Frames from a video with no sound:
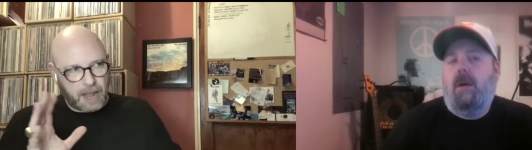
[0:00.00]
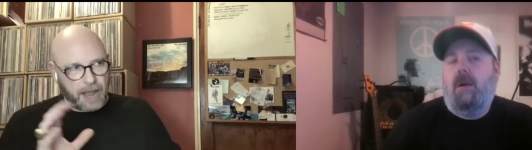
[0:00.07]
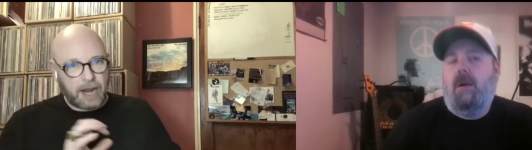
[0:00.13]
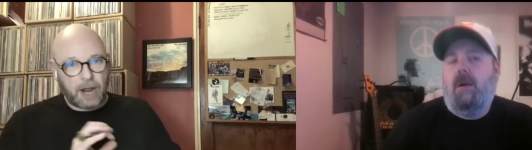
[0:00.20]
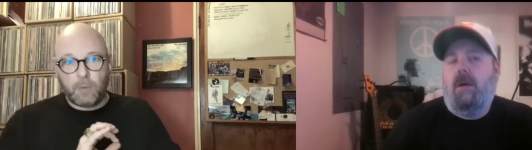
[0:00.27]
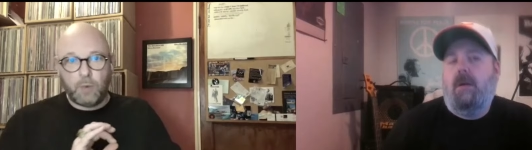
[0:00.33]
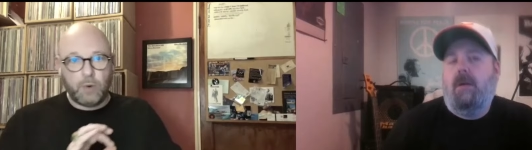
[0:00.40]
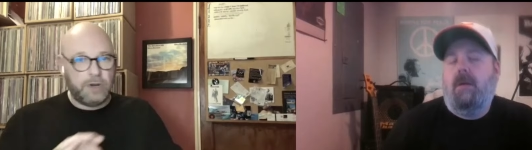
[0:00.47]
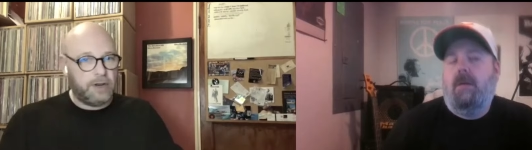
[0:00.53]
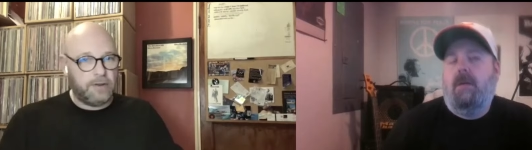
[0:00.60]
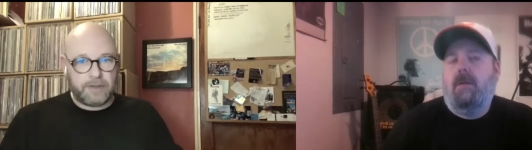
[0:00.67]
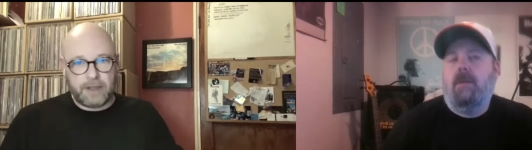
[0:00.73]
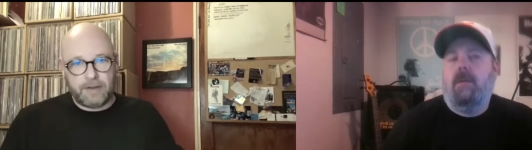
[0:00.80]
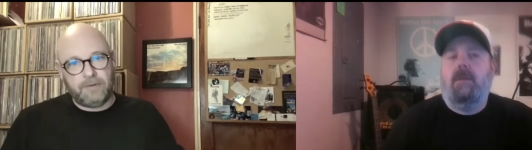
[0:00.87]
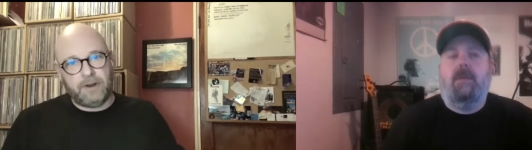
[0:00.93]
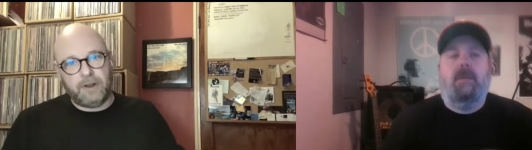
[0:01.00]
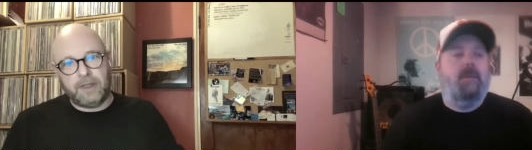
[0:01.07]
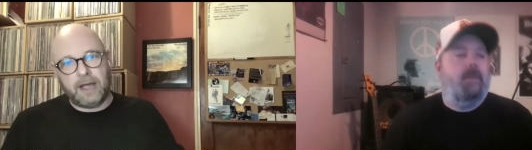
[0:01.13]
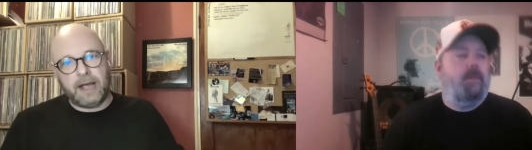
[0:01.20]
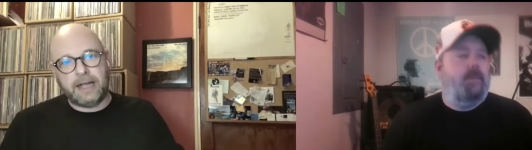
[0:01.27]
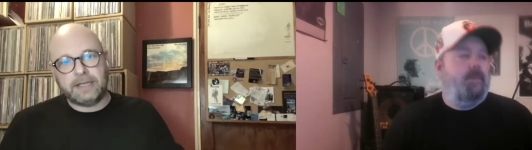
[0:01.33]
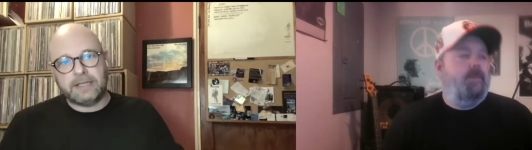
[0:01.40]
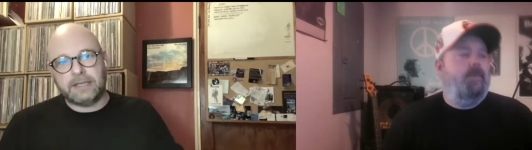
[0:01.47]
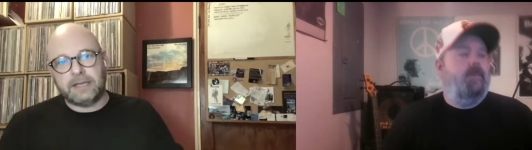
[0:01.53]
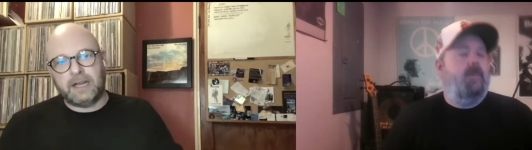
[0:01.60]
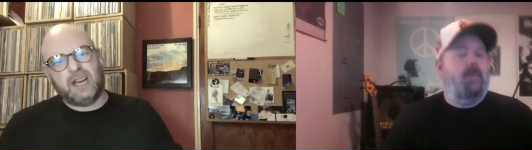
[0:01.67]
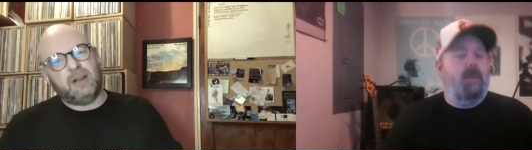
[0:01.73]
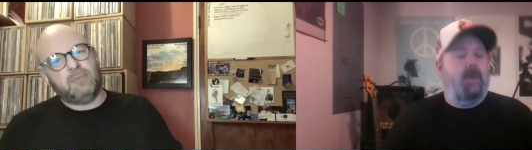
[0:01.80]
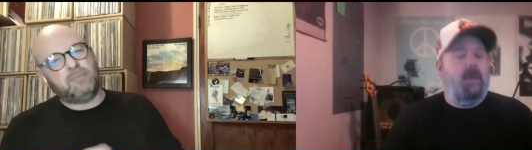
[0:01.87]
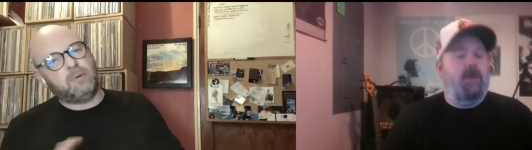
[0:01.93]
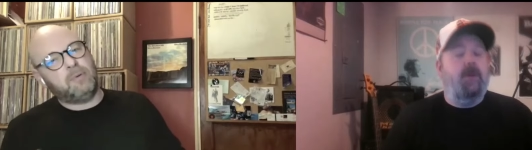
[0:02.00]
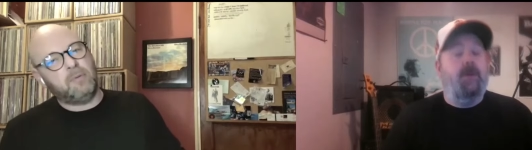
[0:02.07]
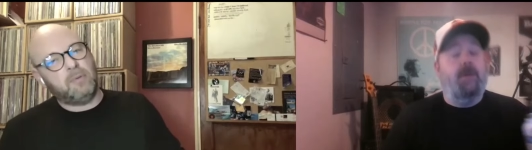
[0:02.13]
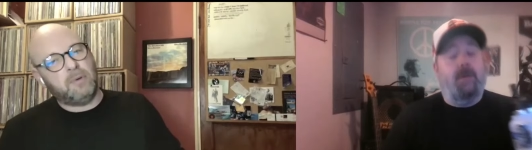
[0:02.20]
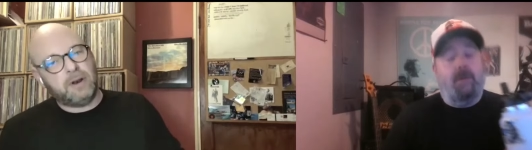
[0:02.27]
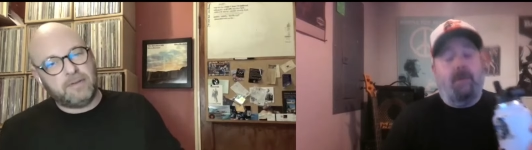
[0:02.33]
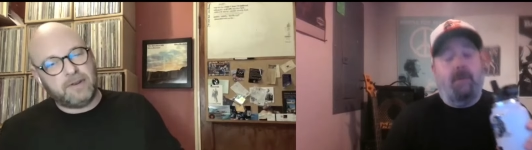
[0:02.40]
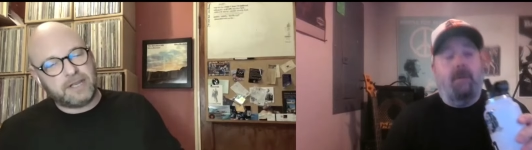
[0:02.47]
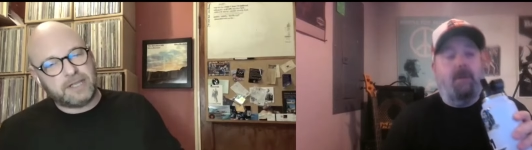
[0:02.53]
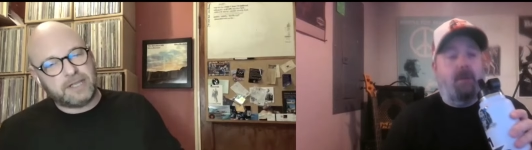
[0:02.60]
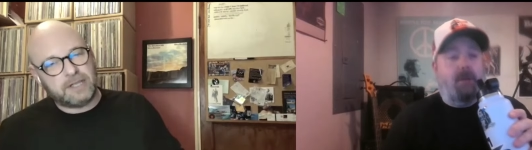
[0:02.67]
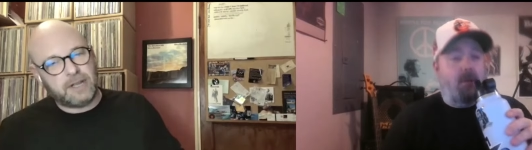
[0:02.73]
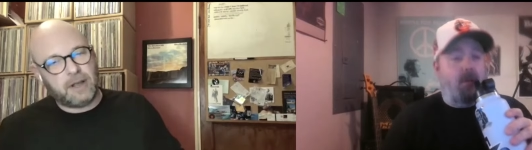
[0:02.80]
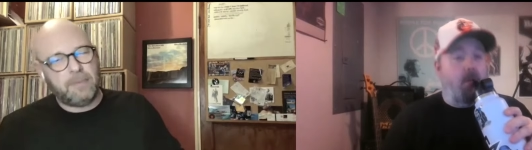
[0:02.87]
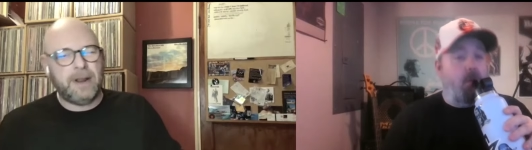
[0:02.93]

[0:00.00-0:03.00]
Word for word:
Speaker 1: And I wouldn't have given you that. And I probably wouldn't mm. have listened. I